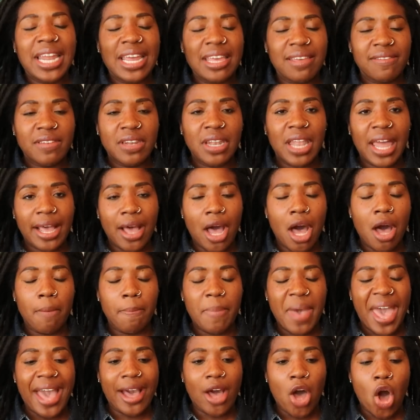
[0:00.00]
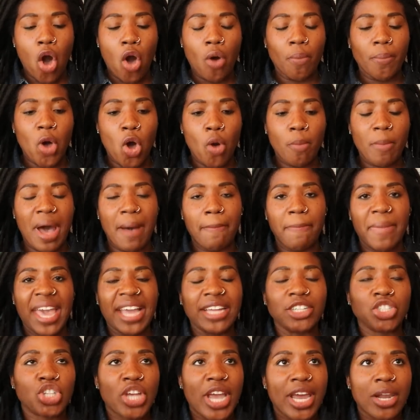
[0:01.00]
that I even like unpack on my
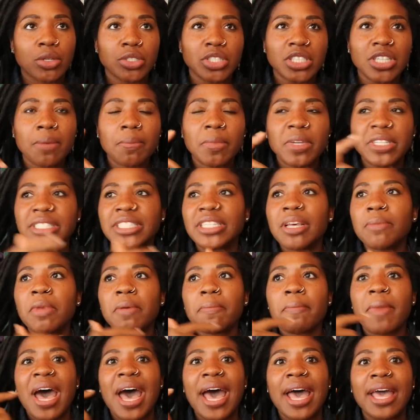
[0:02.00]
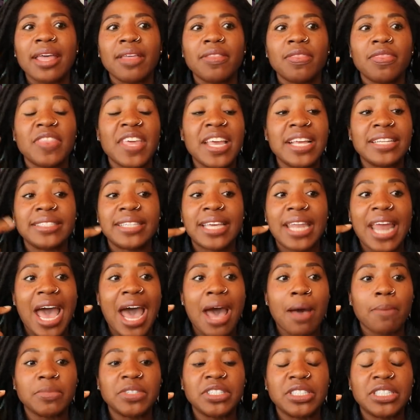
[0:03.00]
main channel. Some of my things that
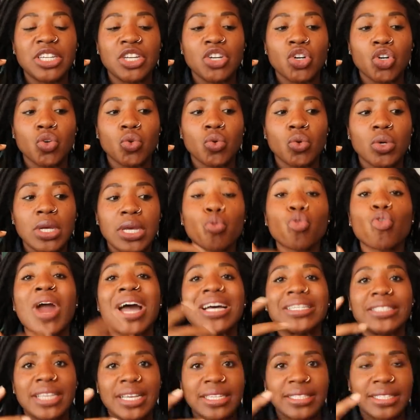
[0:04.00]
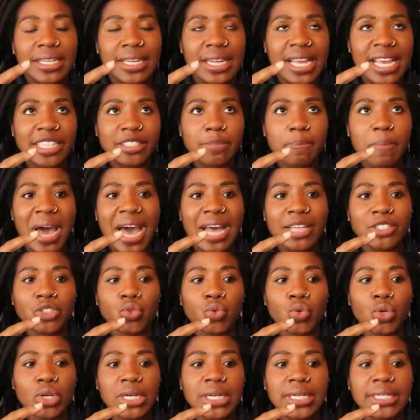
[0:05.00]
I'm still processing is my
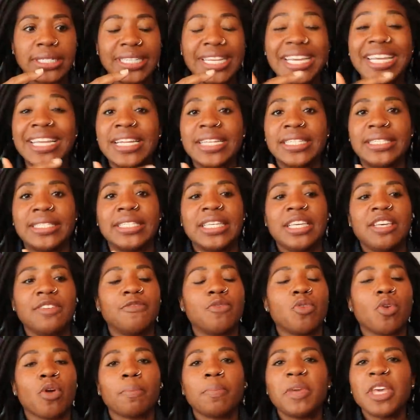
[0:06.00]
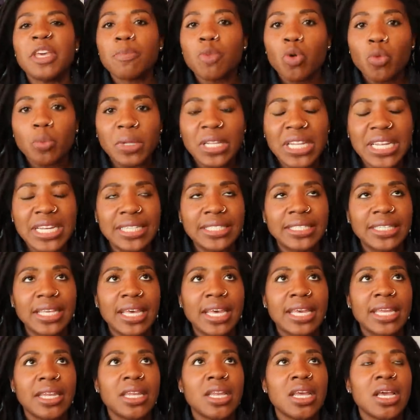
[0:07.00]
sort of tendency for people
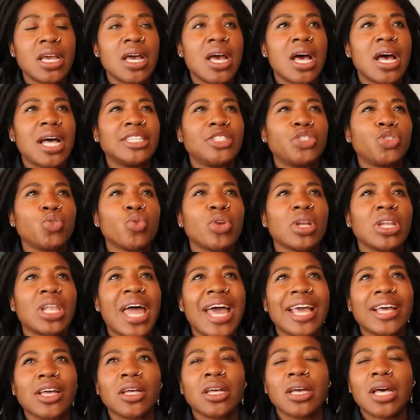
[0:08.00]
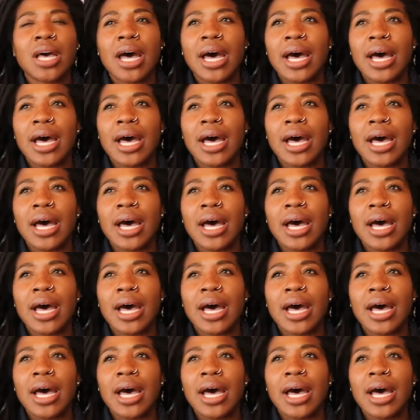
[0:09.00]
pleasing, sort of like